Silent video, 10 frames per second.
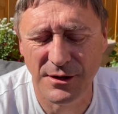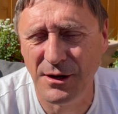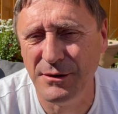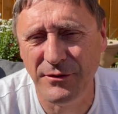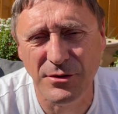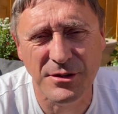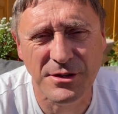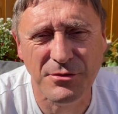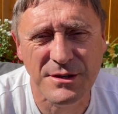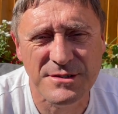go and have a look at the
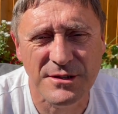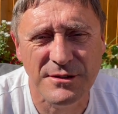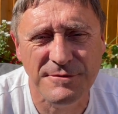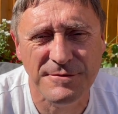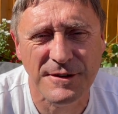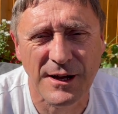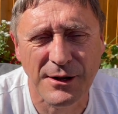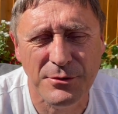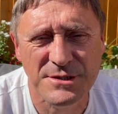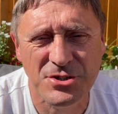GridServe
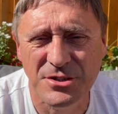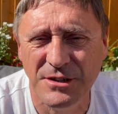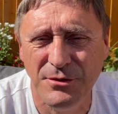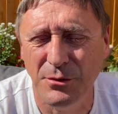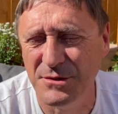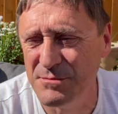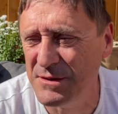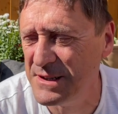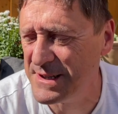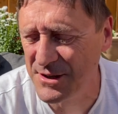acquisition if you want some
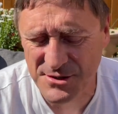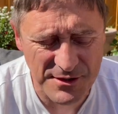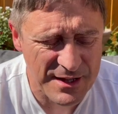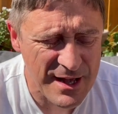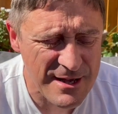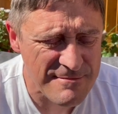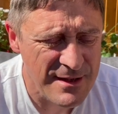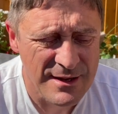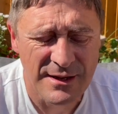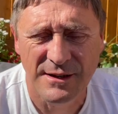details on that.
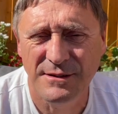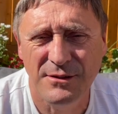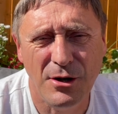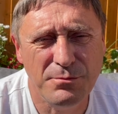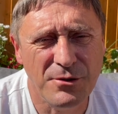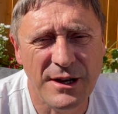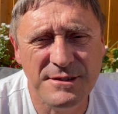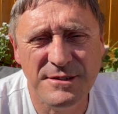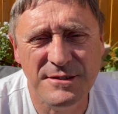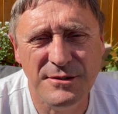Upgrade
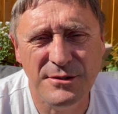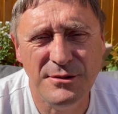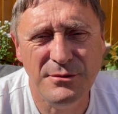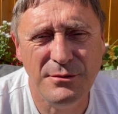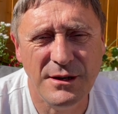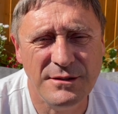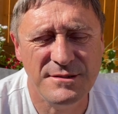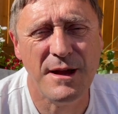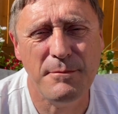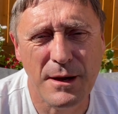to
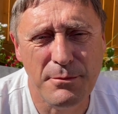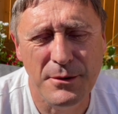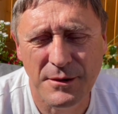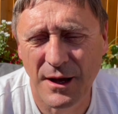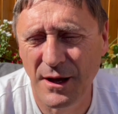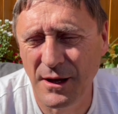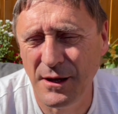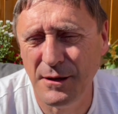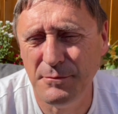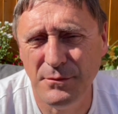ZapMap
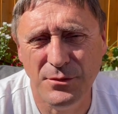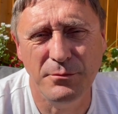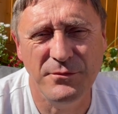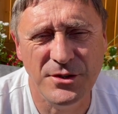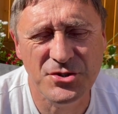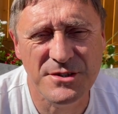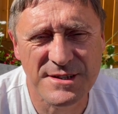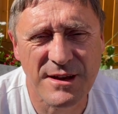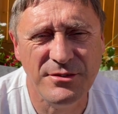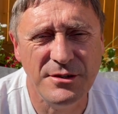um, version
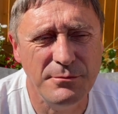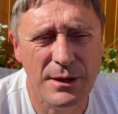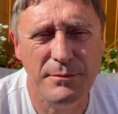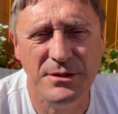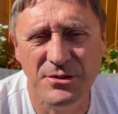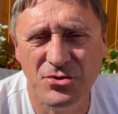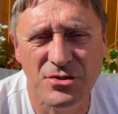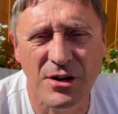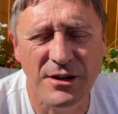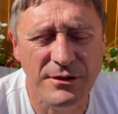7 and maybe do the
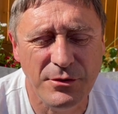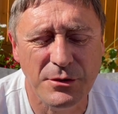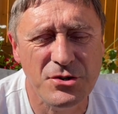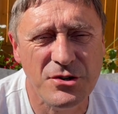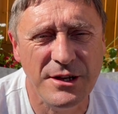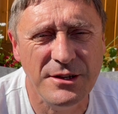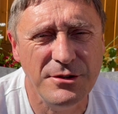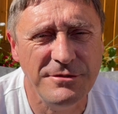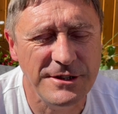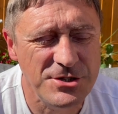trial if you want to try out the
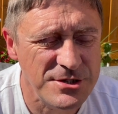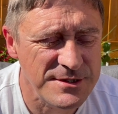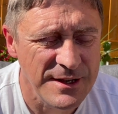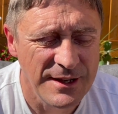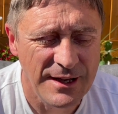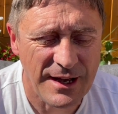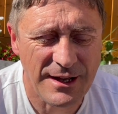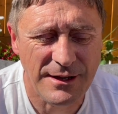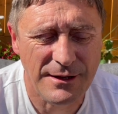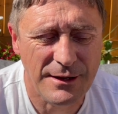new features.
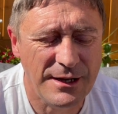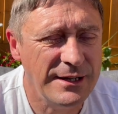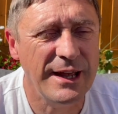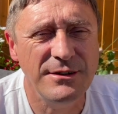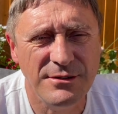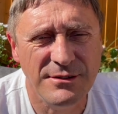Uh, and again,